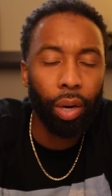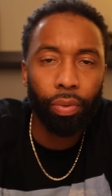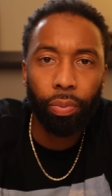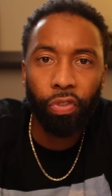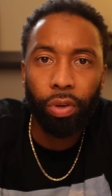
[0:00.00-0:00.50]

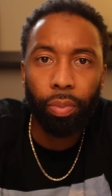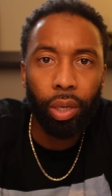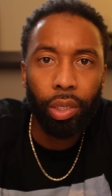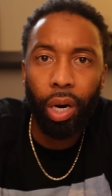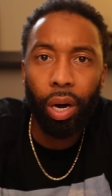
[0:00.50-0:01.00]
have to feed
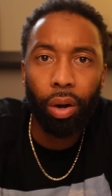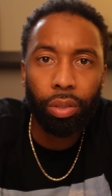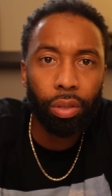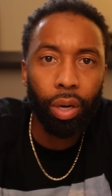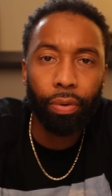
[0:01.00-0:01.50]
my
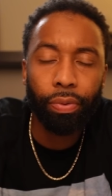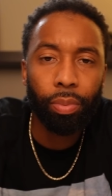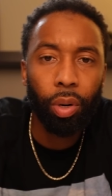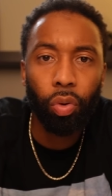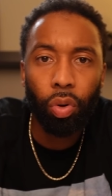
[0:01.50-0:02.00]
child, still got to
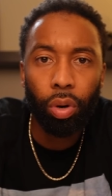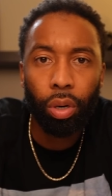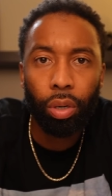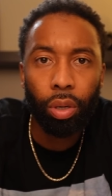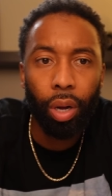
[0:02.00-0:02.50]
feed my daughter.
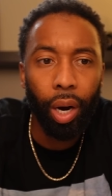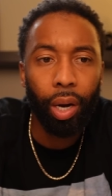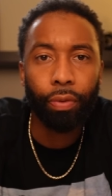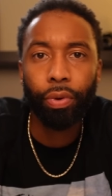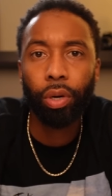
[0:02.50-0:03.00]
I
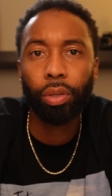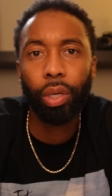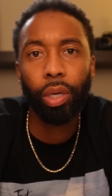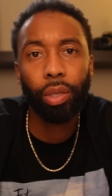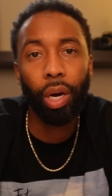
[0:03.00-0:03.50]
got to figure
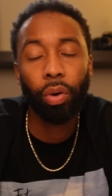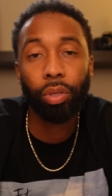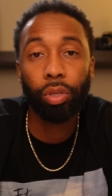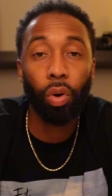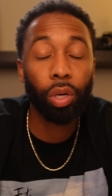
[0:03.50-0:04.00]
things out.
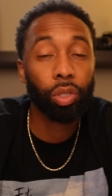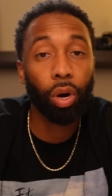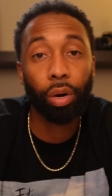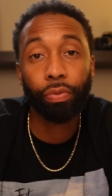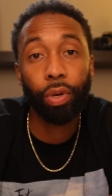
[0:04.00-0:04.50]
And so I
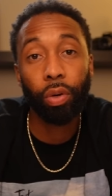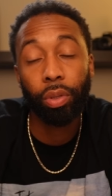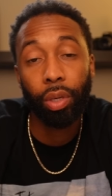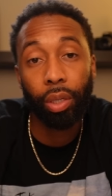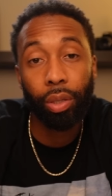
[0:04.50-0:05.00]
started
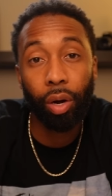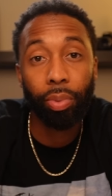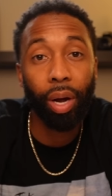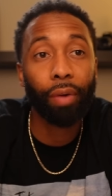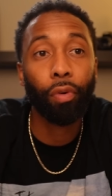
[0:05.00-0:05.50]
figuring things
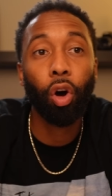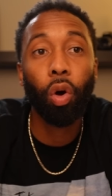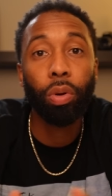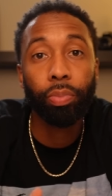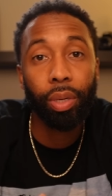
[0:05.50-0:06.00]
out. But I've
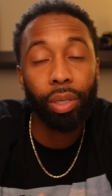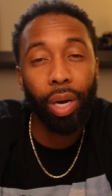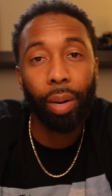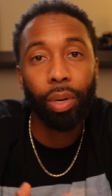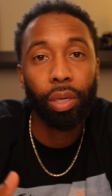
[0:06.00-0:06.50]
always been the
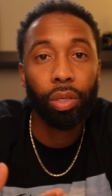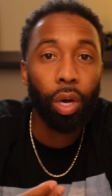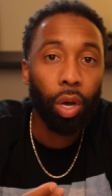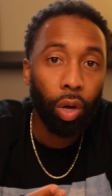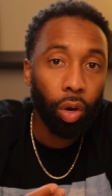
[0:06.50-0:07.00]
type that's
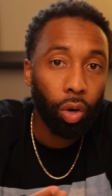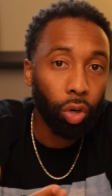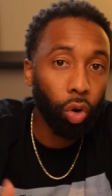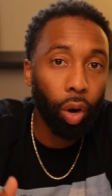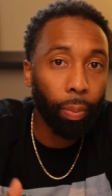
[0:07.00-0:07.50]

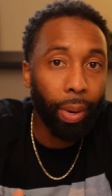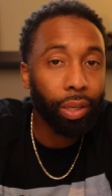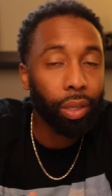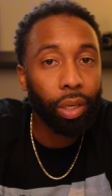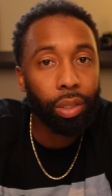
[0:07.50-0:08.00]
going to
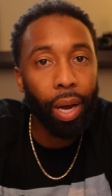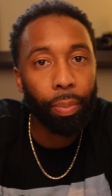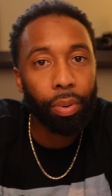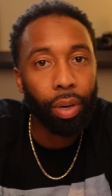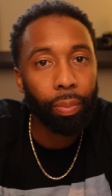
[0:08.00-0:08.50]
make things
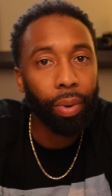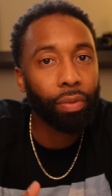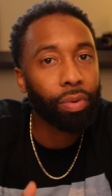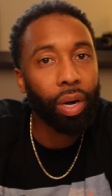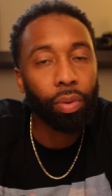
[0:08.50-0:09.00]
happen. i
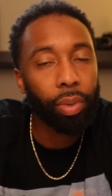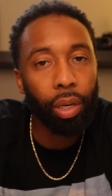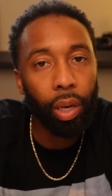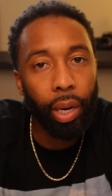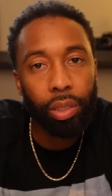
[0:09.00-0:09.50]
have never been
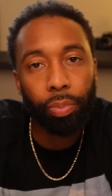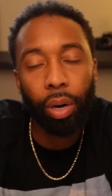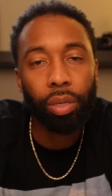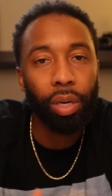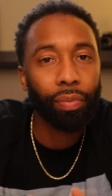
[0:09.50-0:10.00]
a lazy
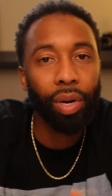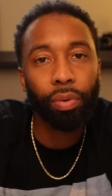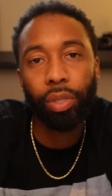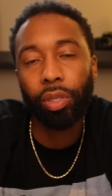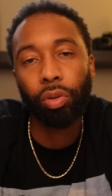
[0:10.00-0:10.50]
person. I've
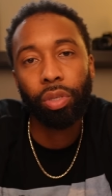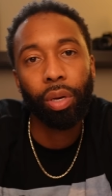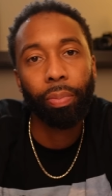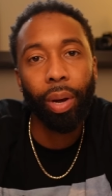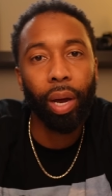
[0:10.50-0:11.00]
never just going to
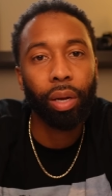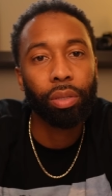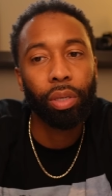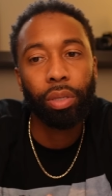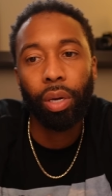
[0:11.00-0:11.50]
sit back
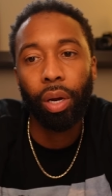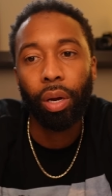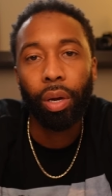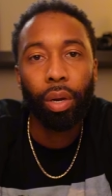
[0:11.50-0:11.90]
and just say,